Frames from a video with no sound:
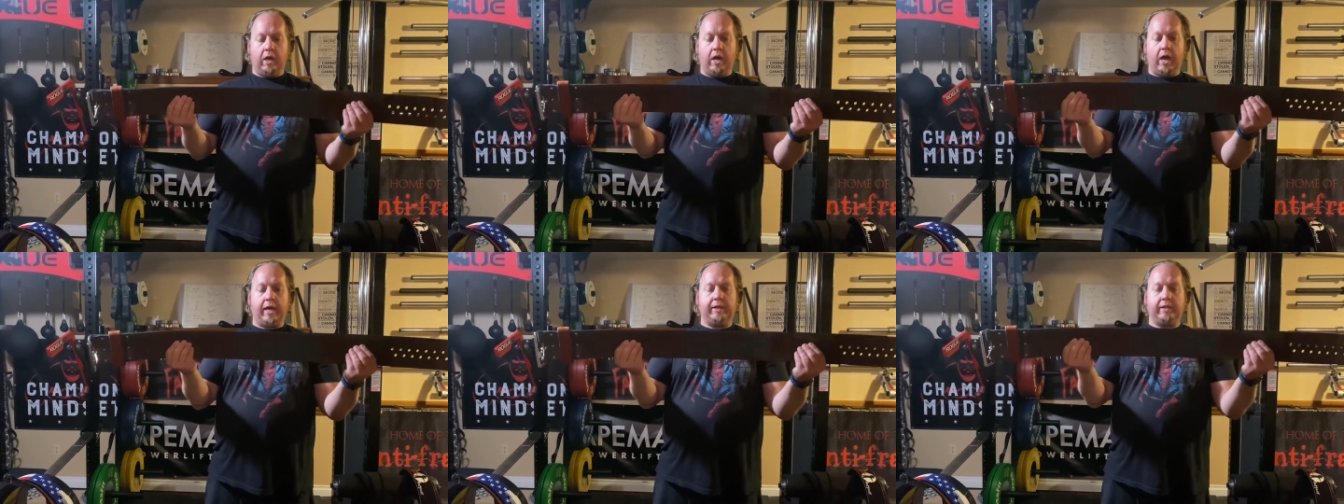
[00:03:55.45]

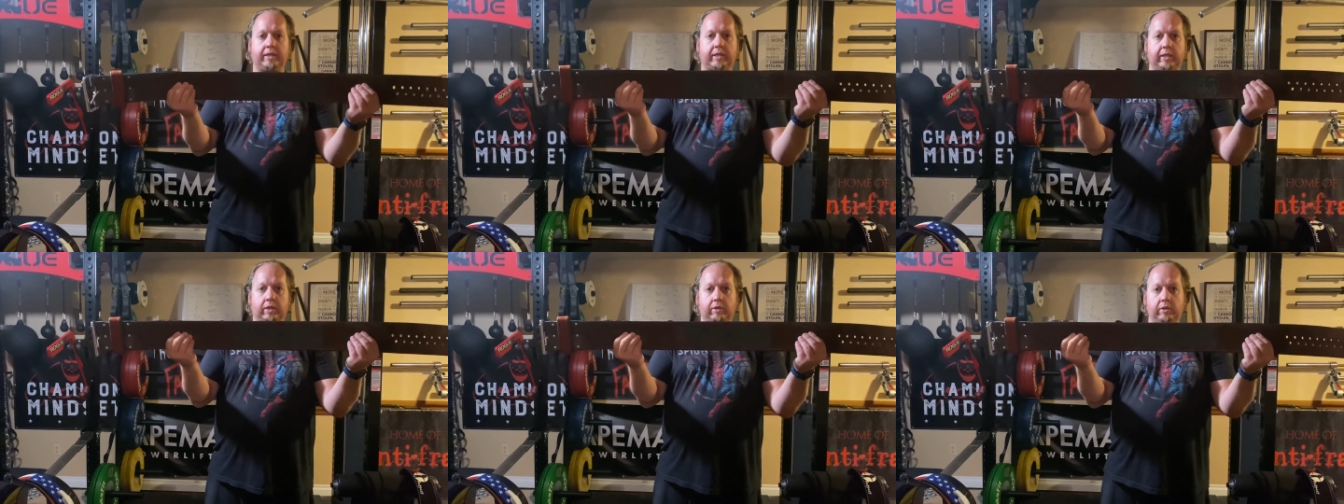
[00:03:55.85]
I
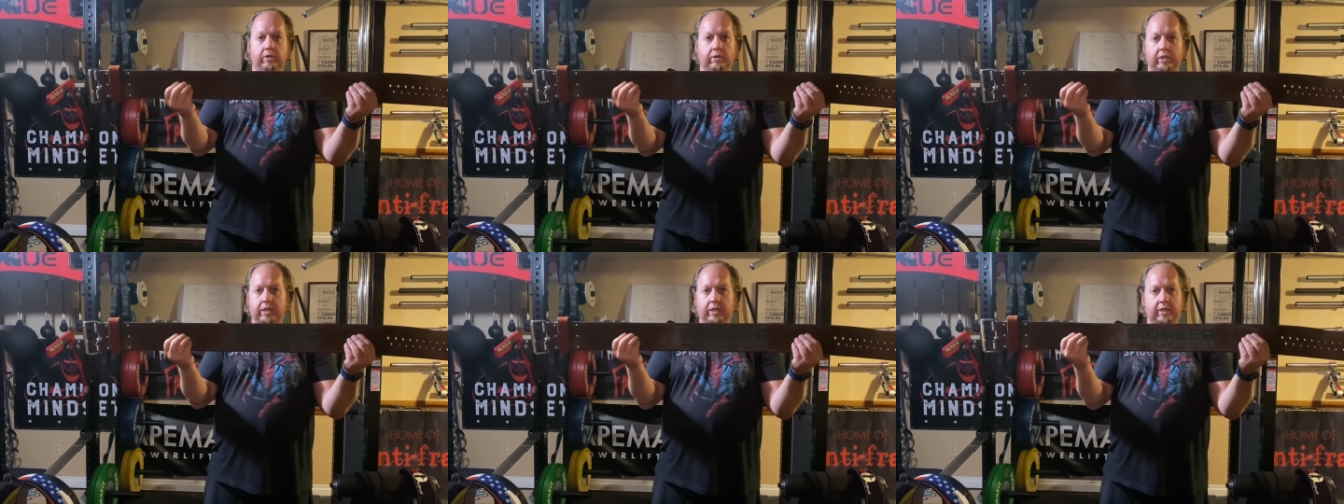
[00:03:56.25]
still
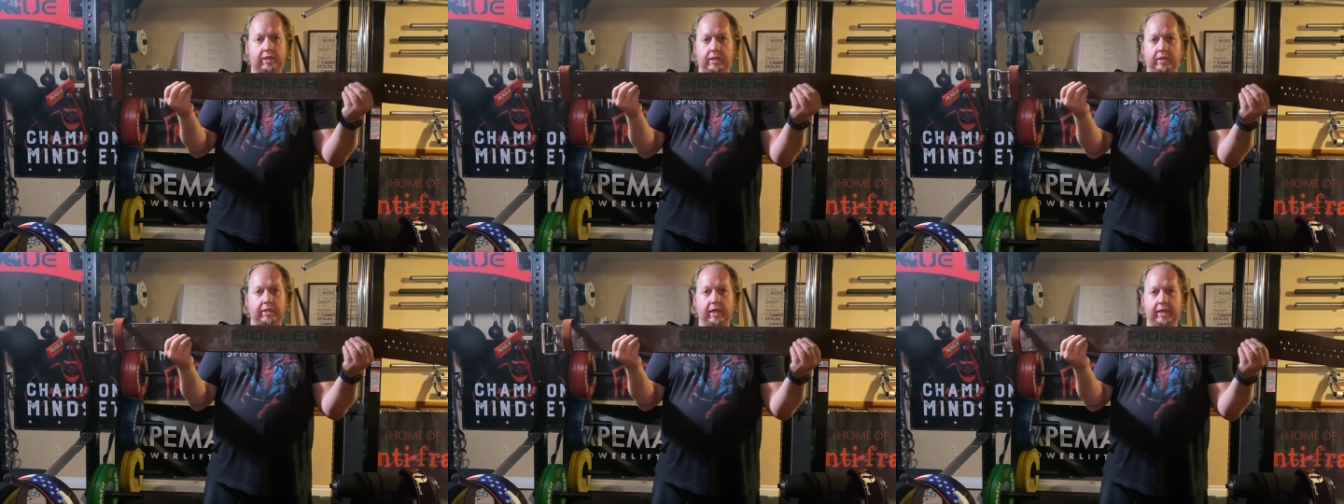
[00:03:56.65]
use this.
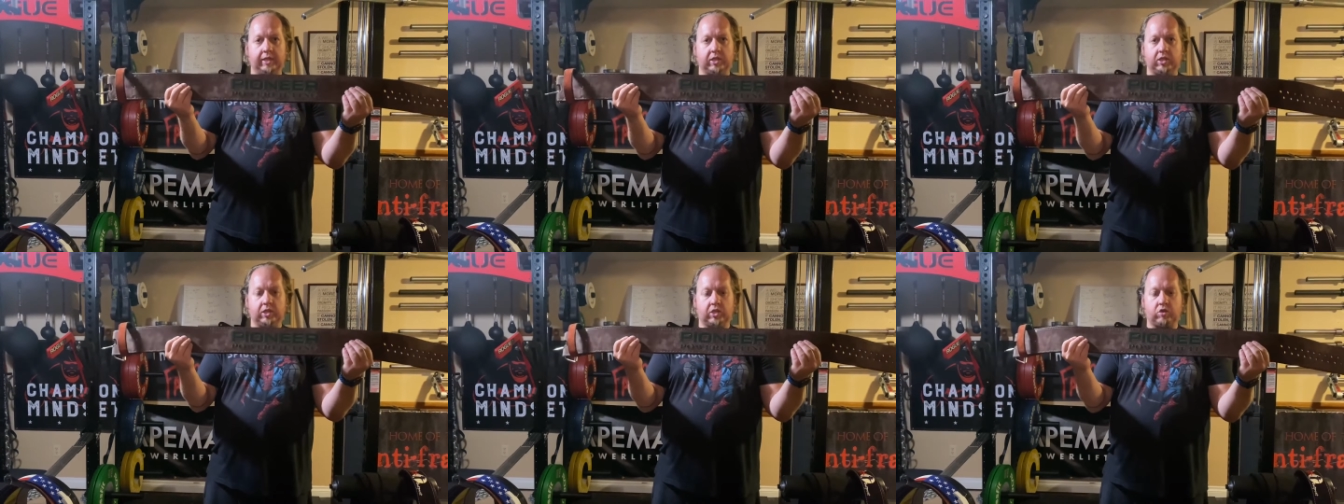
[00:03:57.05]
This thing
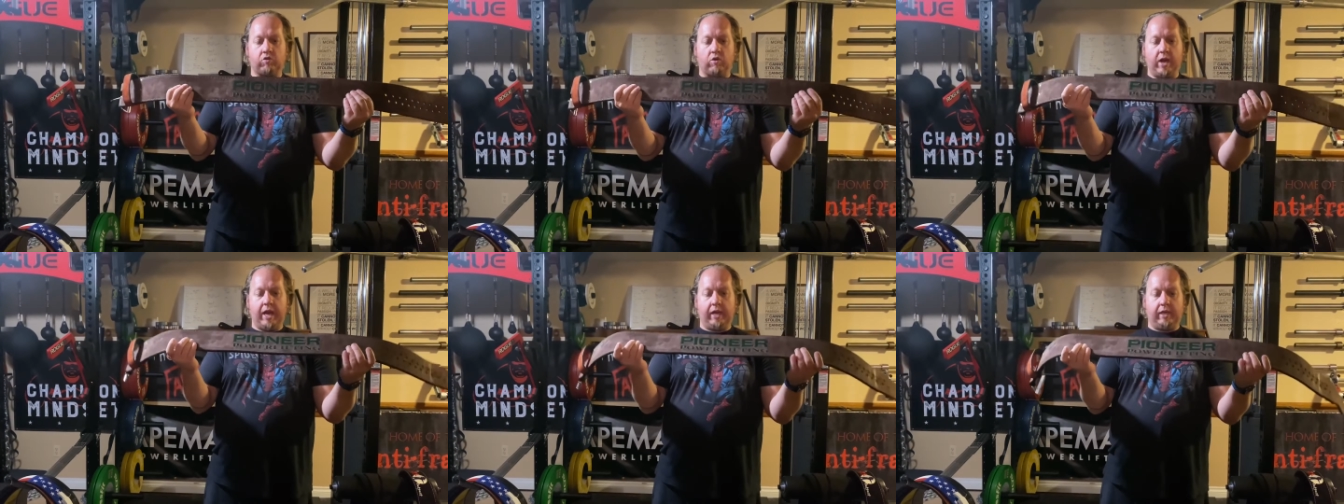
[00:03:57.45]
is just
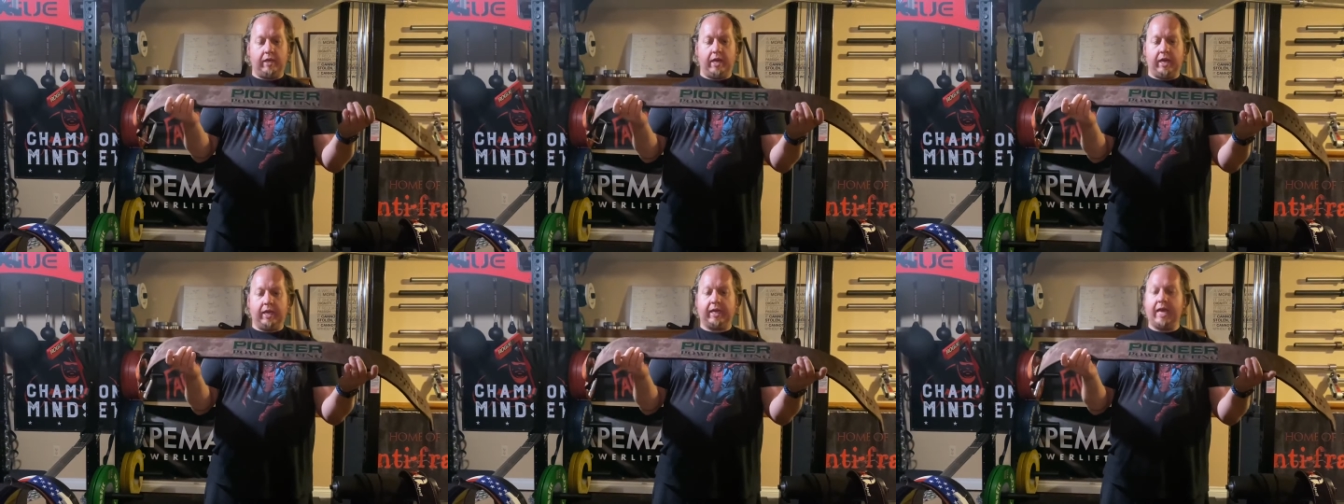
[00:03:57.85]
great.
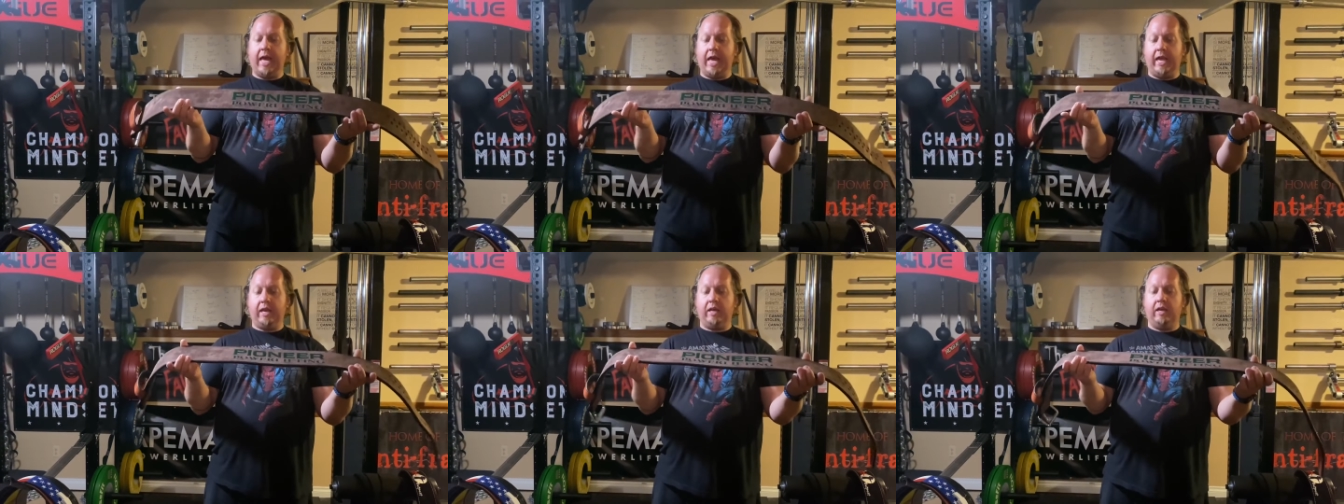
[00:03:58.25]
And
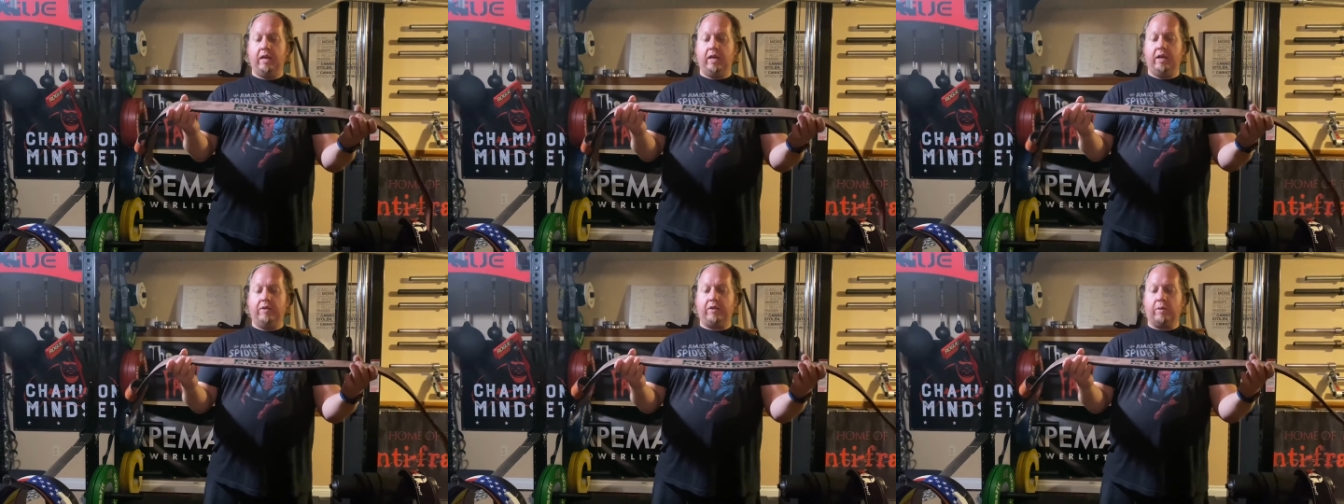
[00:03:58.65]
again,
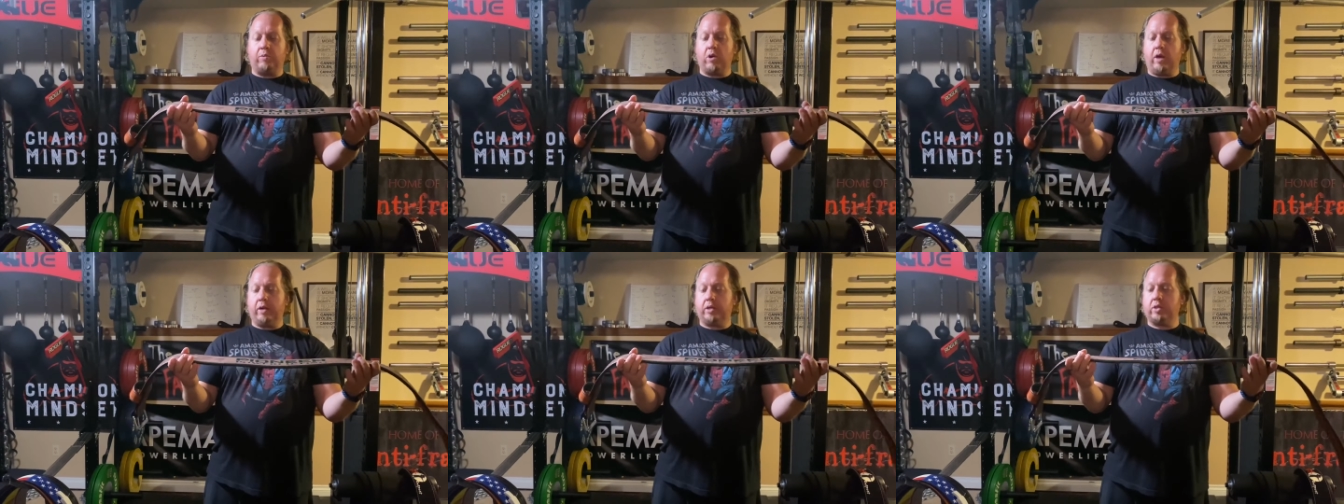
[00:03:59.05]
their
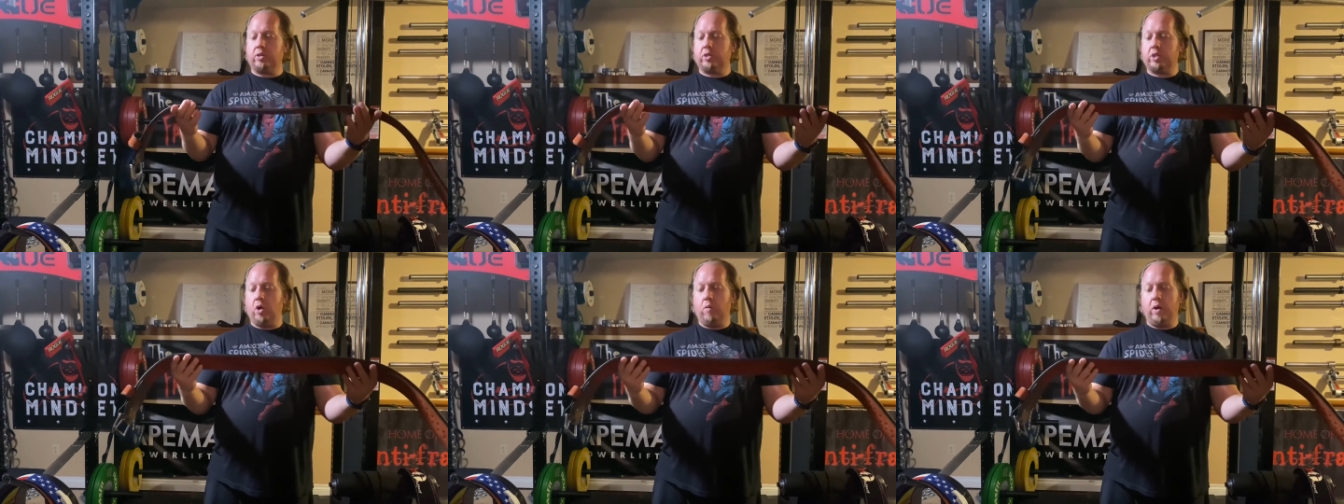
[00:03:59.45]
products are
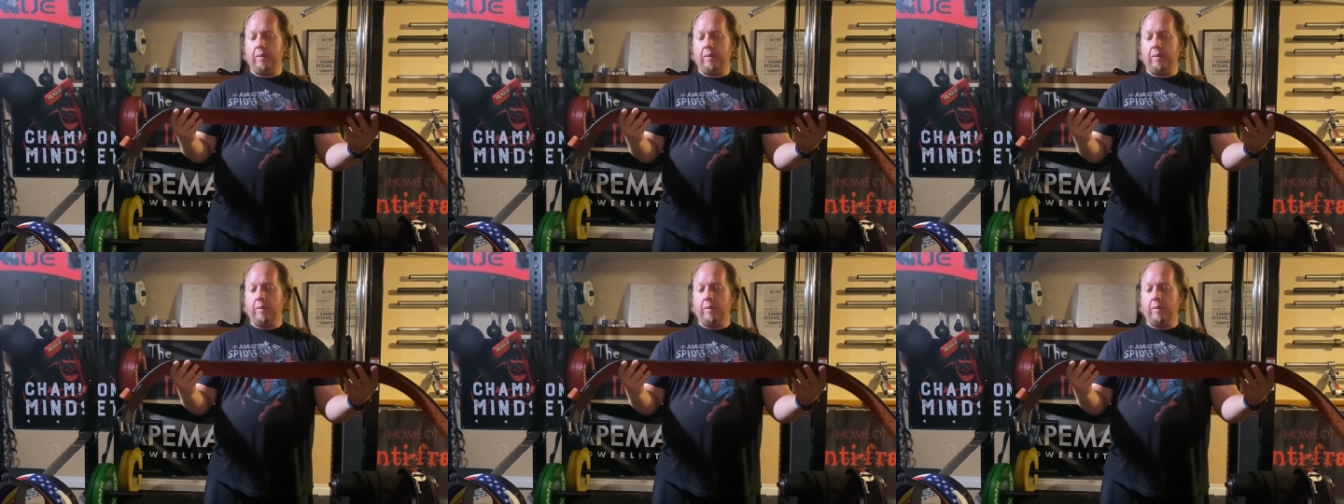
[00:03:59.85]
so well